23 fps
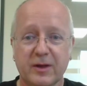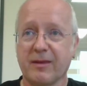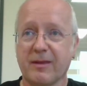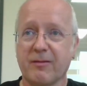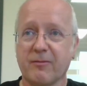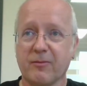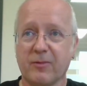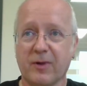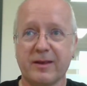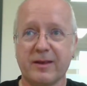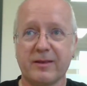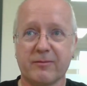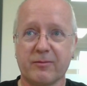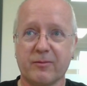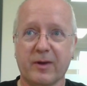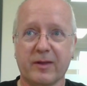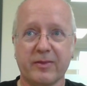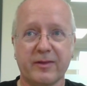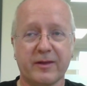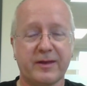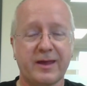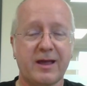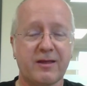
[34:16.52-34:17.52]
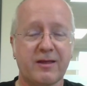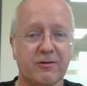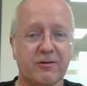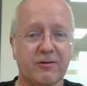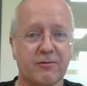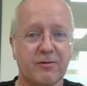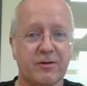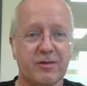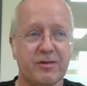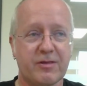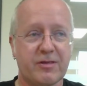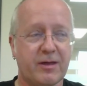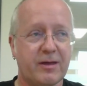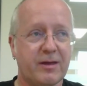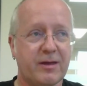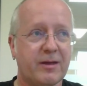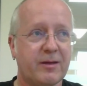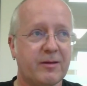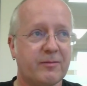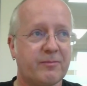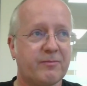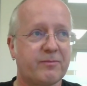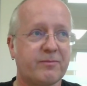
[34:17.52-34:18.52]
when the data is
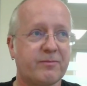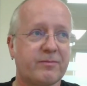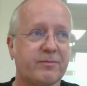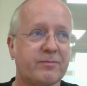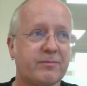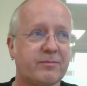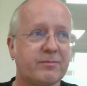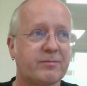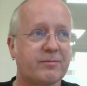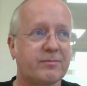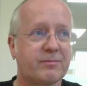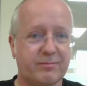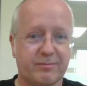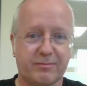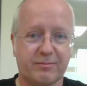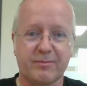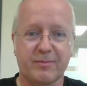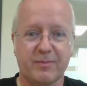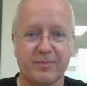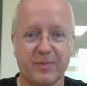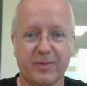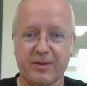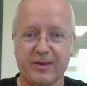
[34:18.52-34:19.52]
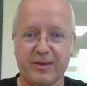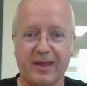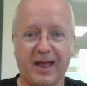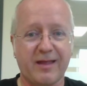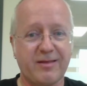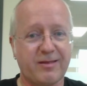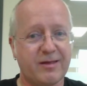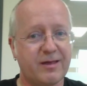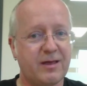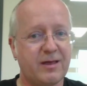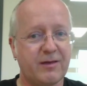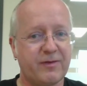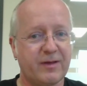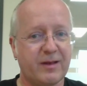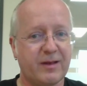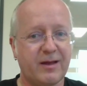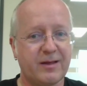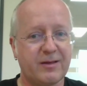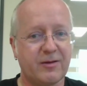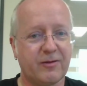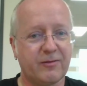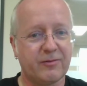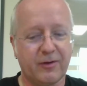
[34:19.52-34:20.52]
static, if you
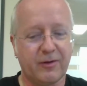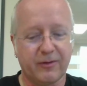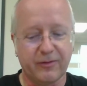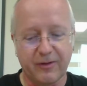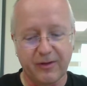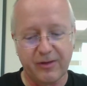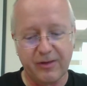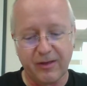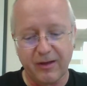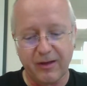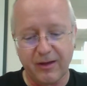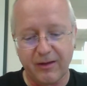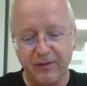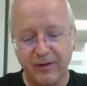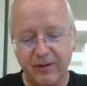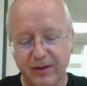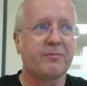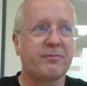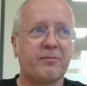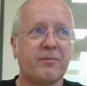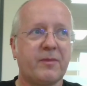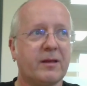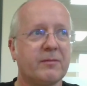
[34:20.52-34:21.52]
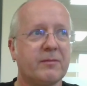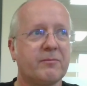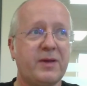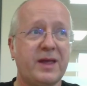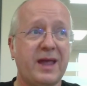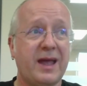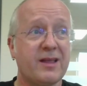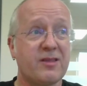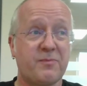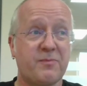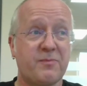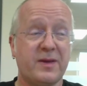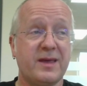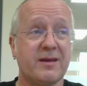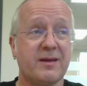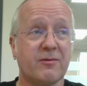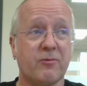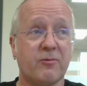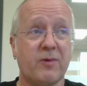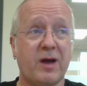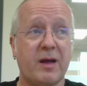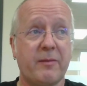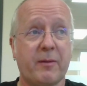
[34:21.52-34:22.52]
like, on the server. And PHP
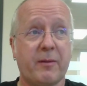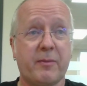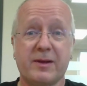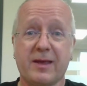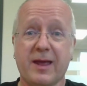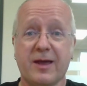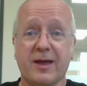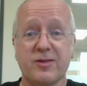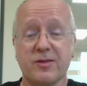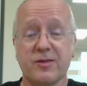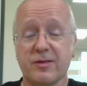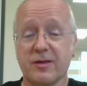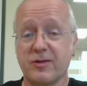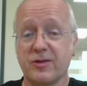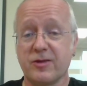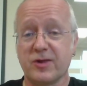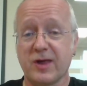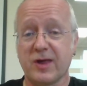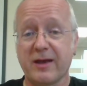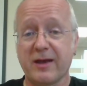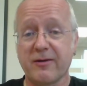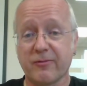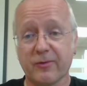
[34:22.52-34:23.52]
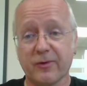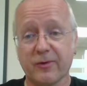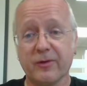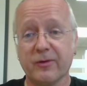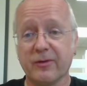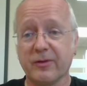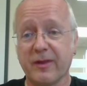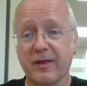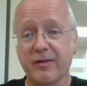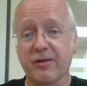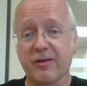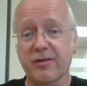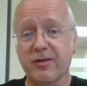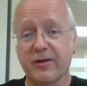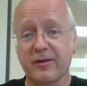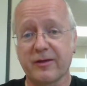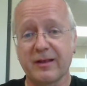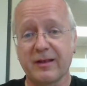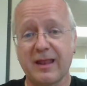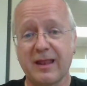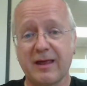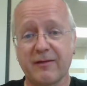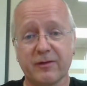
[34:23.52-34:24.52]
and web applications in general, there's a
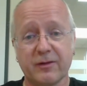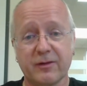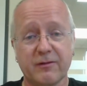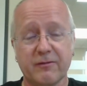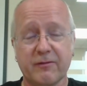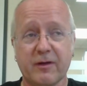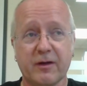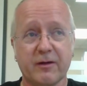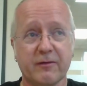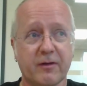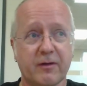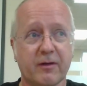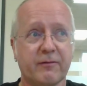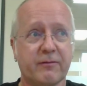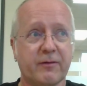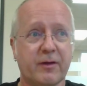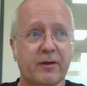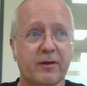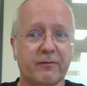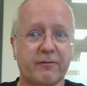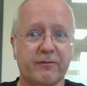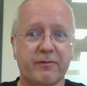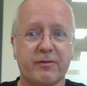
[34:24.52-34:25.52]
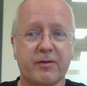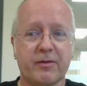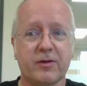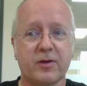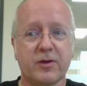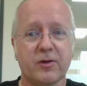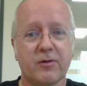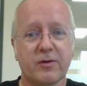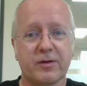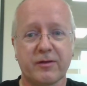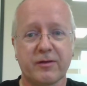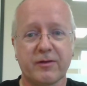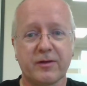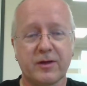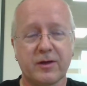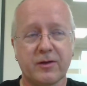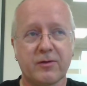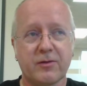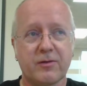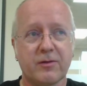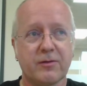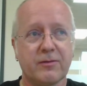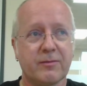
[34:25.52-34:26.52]
certain level of security that
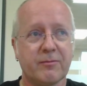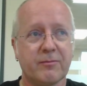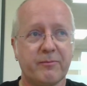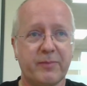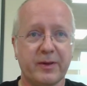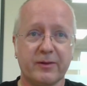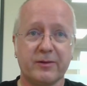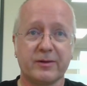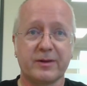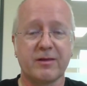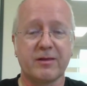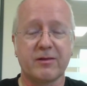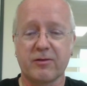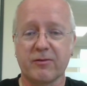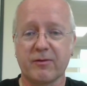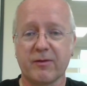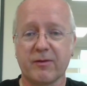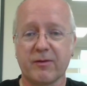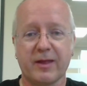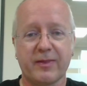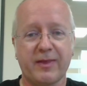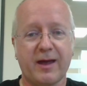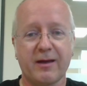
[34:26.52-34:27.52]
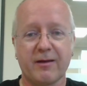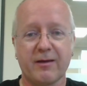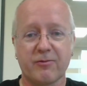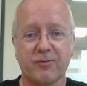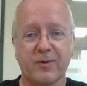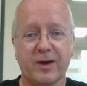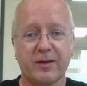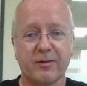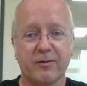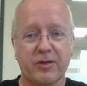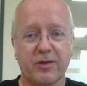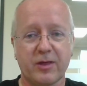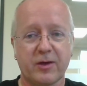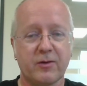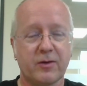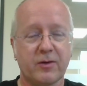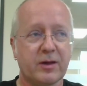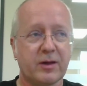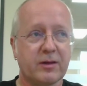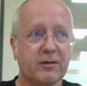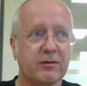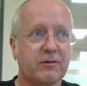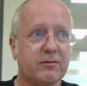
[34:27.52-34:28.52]
you can build into that as well. So
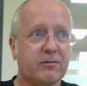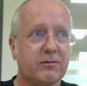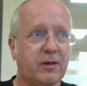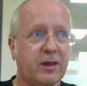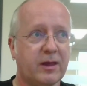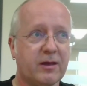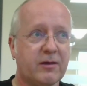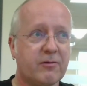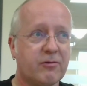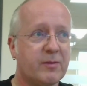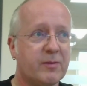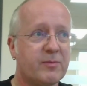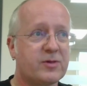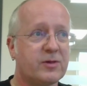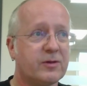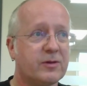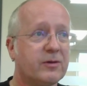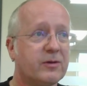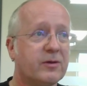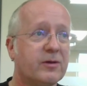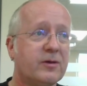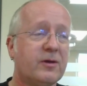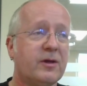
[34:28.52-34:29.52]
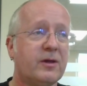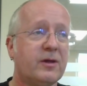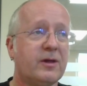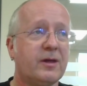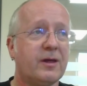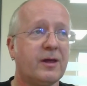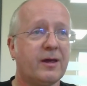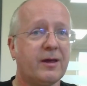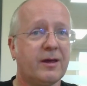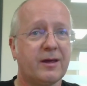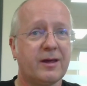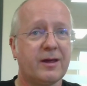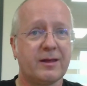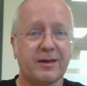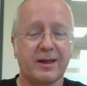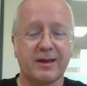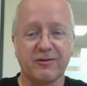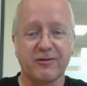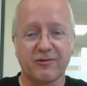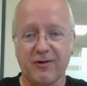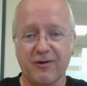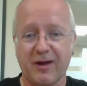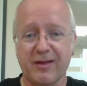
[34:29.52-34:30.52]
encryption
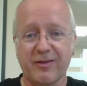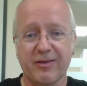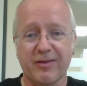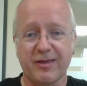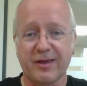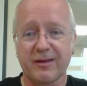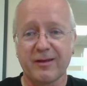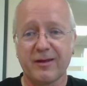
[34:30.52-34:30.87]
in transit,